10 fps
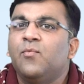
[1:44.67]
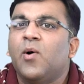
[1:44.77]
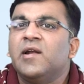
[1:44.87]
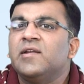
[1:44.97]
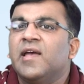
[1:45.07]

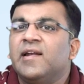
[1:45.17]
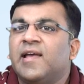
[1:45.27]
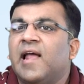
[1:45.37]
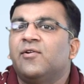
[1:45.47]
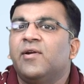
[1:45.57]
one can
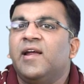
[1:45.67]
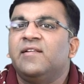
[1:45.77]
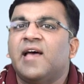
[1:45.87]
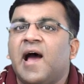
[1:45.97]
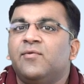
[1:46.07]

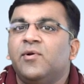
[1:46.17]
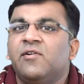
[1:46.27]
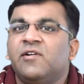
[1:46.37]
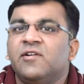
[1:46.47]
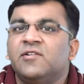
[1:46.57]
calculate the annual
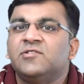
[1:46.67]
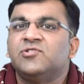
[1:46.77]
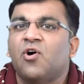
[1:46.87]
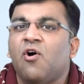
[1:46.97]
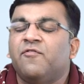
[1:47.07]

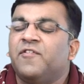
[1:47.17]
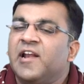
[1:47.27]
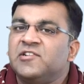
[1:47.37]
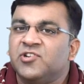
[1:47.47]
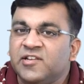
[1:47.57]
returns of
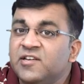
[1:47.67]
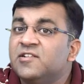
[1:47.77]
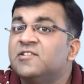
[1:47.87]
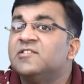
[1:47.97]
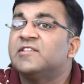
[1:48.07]
financial
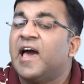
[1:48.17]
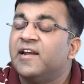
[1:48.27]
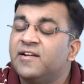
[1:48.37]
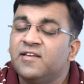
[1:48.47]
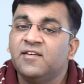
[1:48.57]
years,
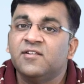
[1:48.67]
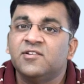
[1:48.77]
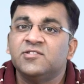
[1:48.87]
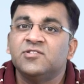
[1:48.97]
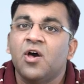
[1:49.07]
calendar
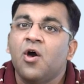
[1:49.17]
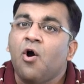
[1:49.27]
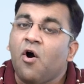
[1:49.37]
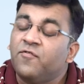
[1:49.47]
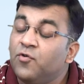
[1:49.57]
years,
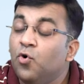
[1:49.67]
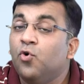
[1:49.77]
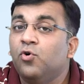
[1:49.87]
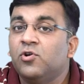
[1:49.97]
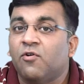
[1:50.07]
of
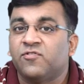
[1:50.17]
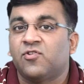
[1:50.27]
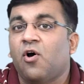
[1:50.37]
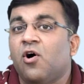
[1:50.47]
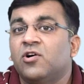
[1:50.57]
gold, of
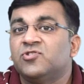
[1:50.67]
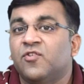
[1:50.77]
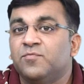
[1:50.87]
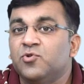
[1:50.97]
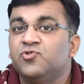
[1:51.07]
stocks,
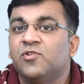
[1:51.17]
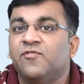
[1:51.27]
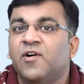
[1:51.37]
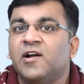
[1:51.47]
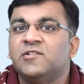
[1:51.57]
of mutual
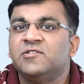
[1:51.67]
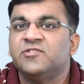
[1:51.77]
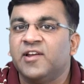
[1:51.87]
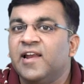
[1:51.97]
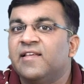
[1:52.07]

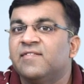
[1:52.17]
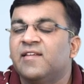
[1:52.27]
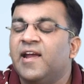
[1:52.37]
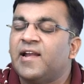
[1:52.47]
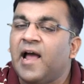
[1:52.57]
funds, real
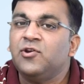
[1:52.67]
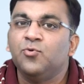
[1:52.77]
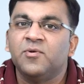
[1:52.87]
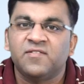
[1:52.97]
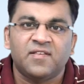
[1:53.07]
estate, and
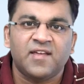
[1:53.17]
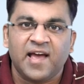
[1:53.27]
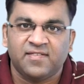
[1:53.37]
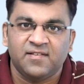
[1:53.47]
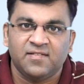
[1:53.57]
numerous other
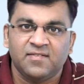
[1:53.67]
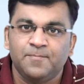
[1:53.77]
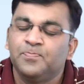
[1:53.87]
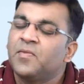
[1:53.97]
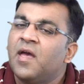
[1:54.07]
assets.
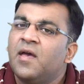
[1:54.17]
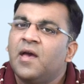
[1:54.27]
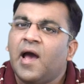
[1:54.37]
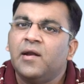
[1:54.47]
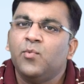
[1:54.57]

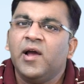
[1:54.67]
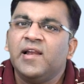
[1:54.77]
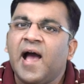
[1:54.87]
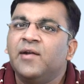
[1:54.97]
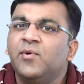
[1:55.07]
And
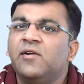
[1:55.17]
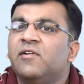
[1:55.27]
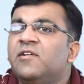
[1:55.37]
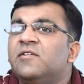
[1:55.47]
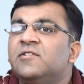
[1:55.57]
while annual
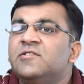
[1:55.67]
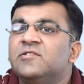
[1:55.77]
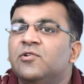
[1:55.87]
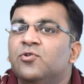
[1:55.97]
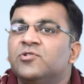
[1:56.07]

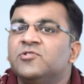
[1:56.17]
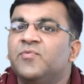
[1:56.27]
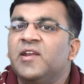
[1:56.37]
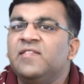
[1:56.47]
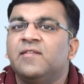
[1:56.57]
returns looks
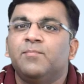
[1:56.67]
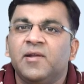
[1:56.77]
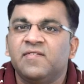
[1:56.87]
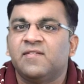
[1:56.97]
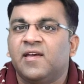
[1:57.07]
very
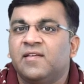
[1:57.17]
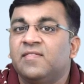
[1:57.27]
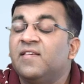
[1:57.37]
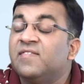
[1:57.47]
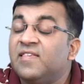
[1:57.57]
simplistic,
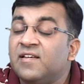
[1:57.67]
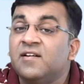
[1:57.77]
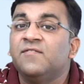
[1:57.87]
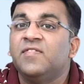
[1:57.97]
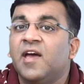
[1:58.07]
they
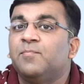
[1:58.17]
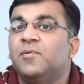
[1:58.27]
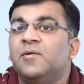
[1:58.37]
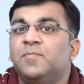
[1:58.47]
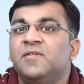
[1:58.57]
serve their
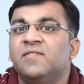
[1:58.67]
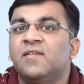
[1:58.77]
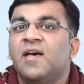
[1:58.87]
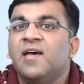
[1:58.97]
purpose,